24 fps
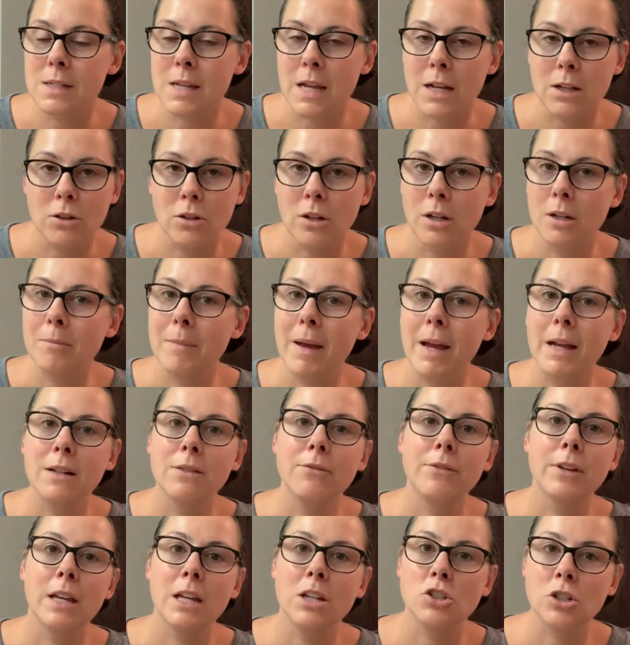take along
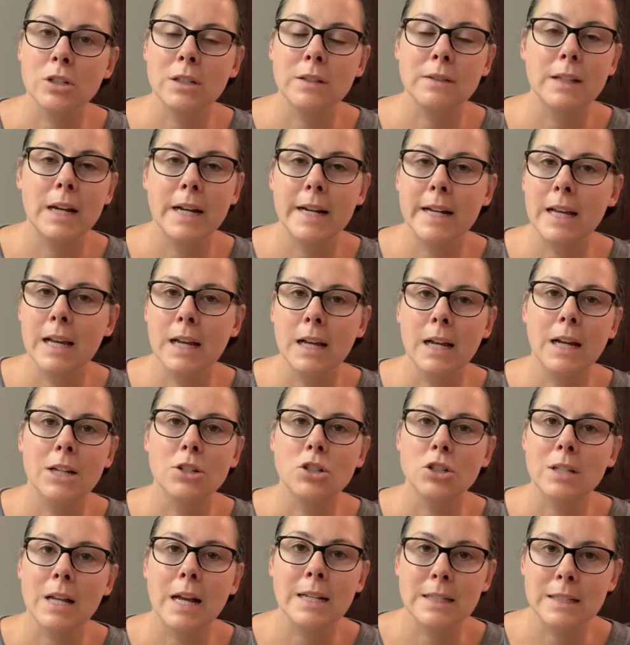magnification and lighting, I
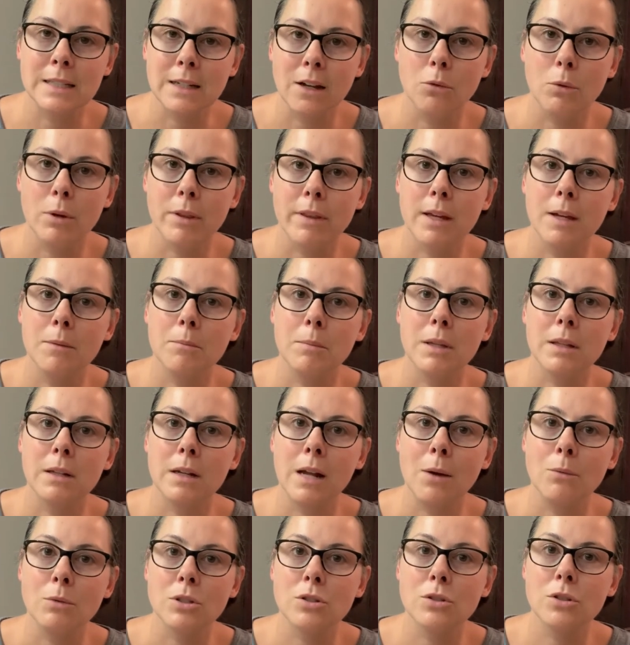just hadn't dealt with it, but
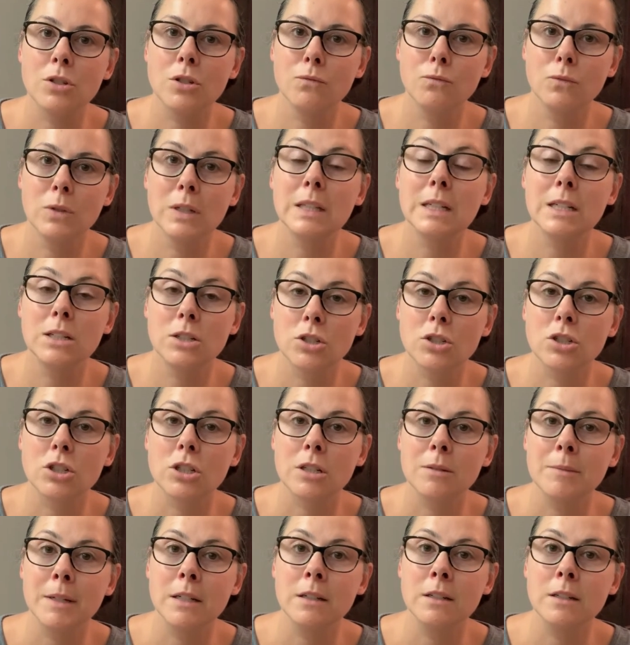I was d really
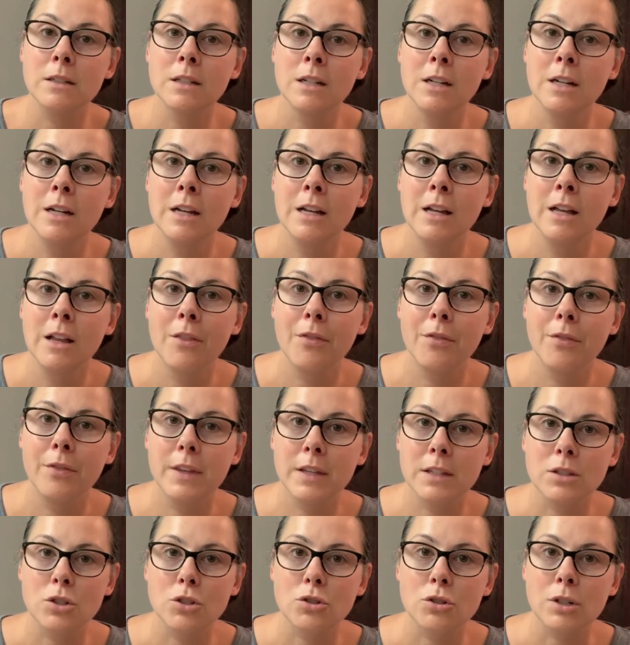determined
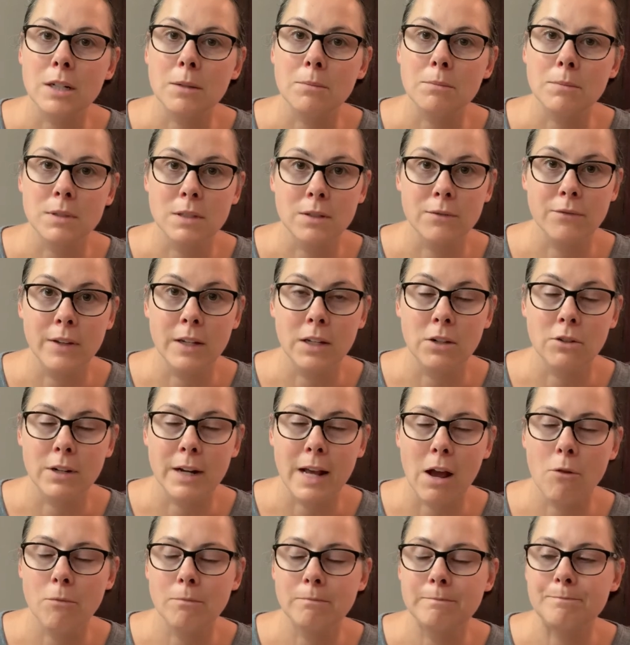this trip to figure it
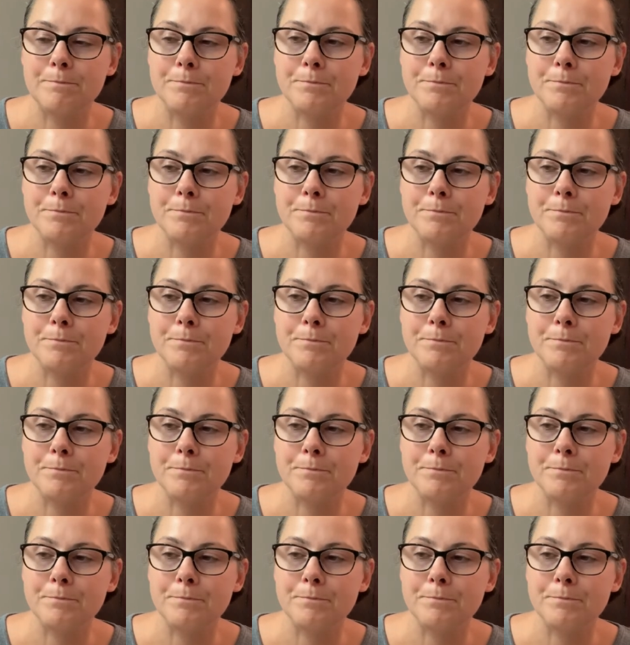out.